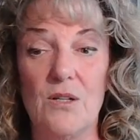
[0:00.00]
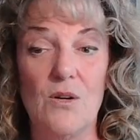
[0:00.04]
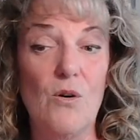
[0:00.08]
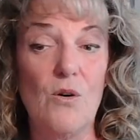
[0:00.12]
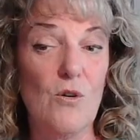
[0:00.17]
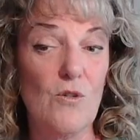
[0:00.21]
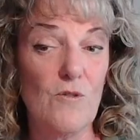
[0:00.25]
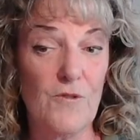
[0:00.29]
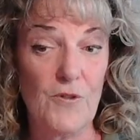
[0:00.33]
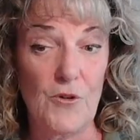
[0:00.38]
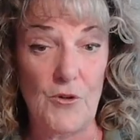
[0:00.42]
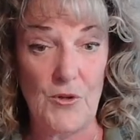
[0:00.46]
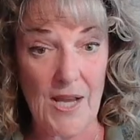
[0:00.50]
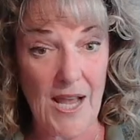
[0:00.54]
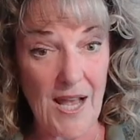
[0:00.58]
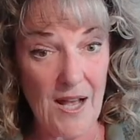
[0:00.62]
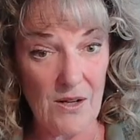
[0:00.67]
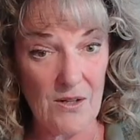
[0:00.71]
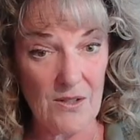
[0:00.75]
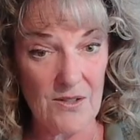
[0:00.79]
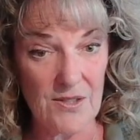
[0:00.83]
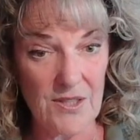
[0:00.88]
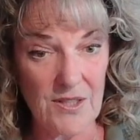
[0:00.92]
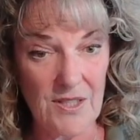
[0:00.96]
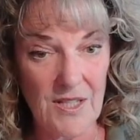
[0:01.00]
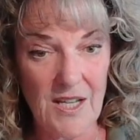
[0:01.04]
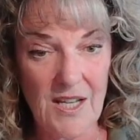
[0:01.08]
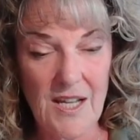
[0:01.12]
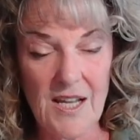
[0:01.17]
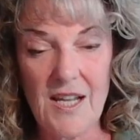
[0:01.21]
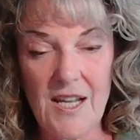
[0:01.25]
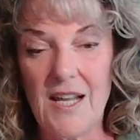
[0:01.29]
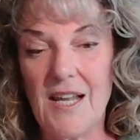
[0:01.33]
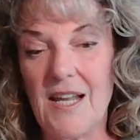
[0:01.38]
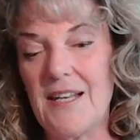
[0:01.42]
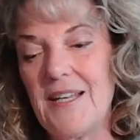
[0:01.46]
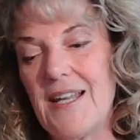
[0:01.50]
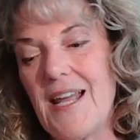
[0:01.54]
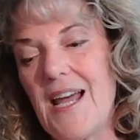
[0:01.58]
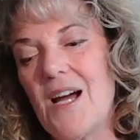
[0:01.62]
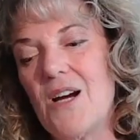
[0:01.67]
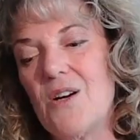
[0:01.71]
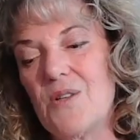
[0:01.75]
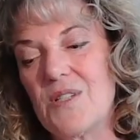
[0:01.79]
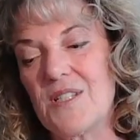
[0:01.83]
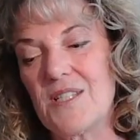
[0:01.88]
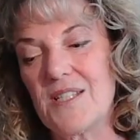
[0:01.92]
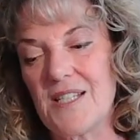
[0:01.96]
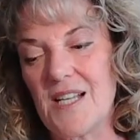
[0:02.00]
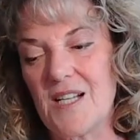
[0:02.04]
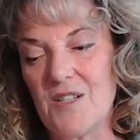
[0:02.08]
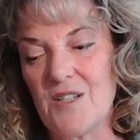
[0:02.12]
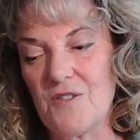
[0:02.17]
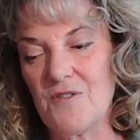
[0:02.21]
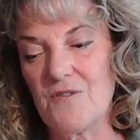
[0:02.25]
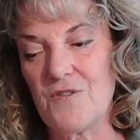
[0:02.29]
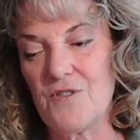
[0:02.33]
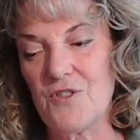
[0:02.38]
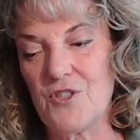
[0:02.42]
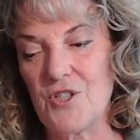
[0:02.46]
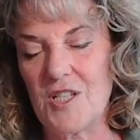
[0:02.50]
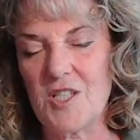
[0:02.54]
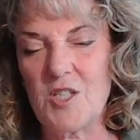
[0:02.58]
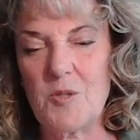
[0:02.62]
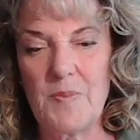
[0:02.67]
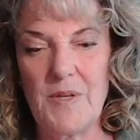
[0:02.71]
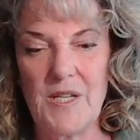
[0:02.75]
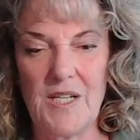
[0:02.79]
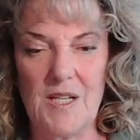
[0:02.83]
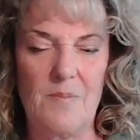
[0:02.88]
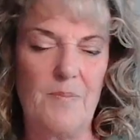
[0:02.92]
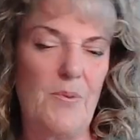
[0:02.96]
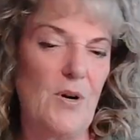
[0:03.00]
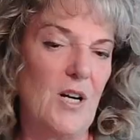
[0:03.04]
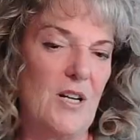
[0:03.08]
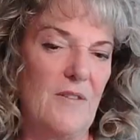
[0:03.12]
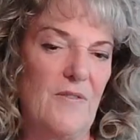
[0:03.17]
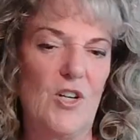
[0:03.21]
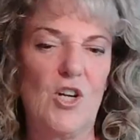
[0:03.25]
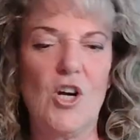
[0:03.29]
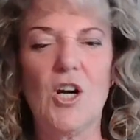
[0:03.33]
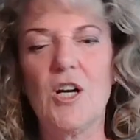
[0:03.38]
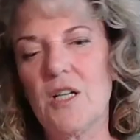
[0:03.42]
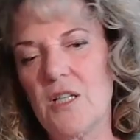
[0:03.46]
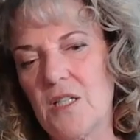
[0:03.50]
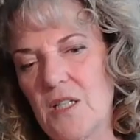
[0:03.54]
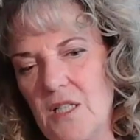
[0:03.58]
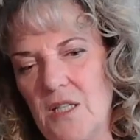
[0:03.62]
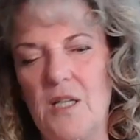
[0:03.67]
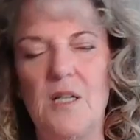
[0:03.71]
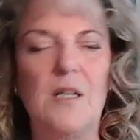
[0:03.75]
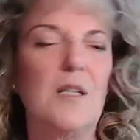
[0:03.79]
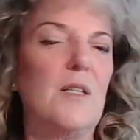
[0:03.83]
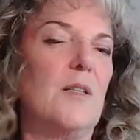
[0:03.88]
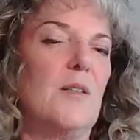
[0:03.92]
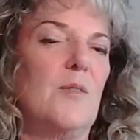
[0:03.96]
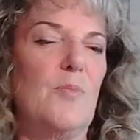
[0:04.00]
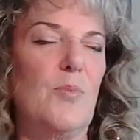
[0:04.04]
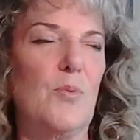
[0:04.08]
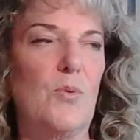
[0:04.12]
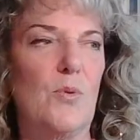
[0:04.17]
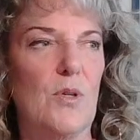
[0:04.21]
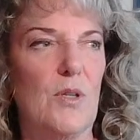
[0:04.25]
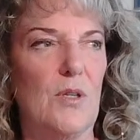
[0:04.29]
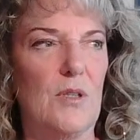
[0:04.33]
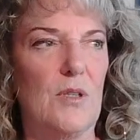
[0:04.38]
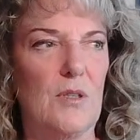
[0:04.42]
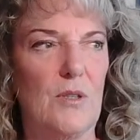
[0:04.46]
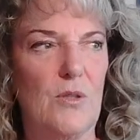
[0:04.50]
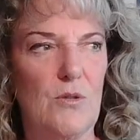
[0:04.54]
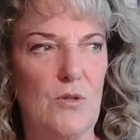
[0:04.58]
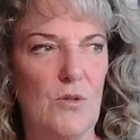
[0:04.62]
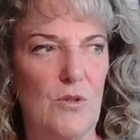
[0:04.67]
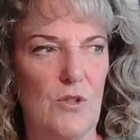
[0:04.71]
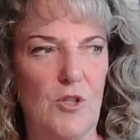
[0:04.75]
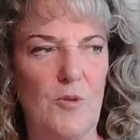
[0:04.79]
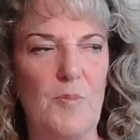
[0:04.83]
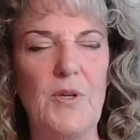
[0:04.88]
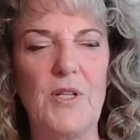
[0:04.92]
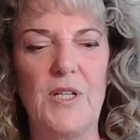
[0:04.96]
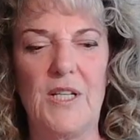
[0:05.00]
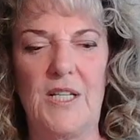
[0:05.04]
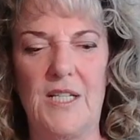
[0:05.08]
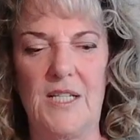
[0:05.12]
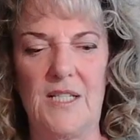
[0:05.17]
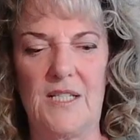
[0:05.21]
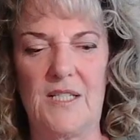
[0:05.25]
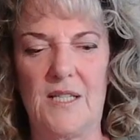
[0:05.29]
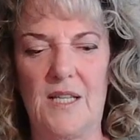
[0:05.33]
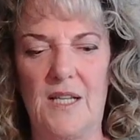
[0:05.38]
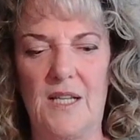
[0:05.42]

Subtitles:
whole food health, and now instead of just being a part of a garden club or local communities,